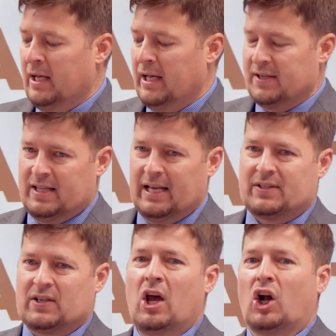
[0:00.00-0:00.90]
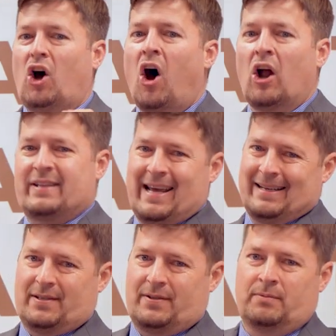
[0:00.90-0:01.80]
is this
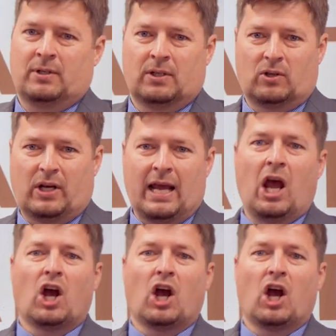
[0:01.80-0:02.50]
content. Okay?